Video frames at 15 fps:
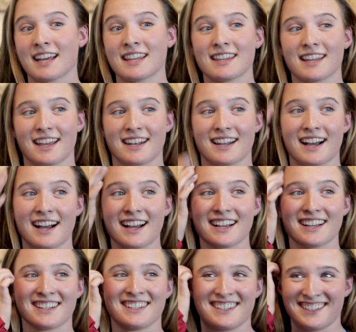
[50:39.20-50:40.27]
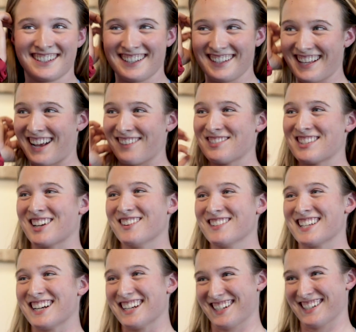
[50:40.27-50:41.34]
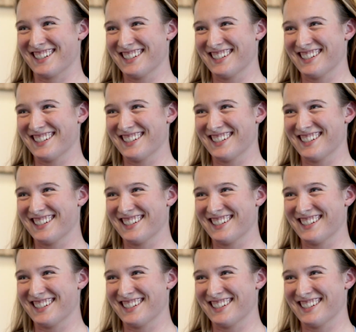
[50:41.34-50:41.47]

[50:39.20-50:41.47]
and then I'm so tired.